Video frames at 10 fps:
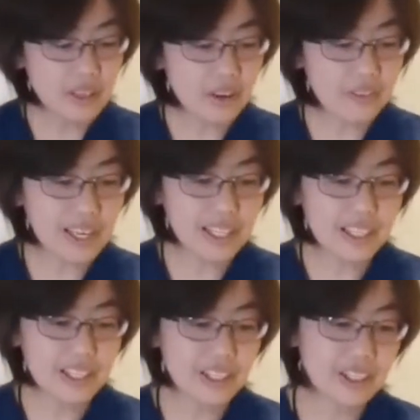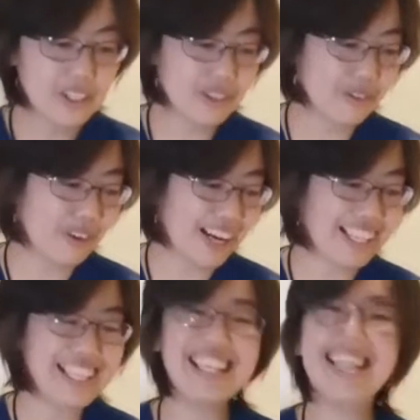All right. So for
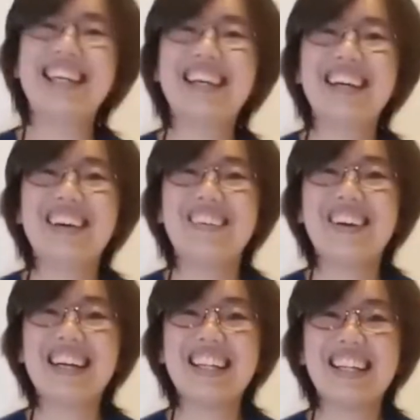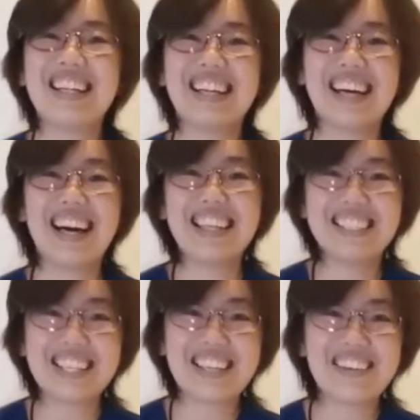Aki, what I
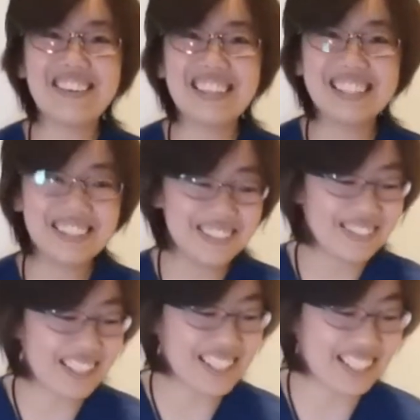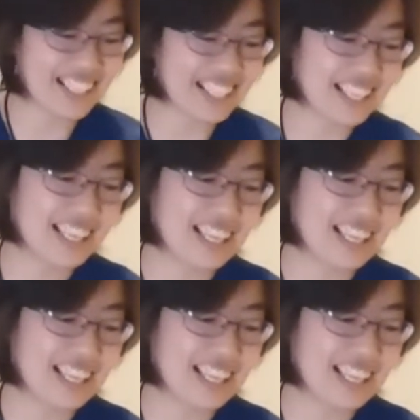generally do once again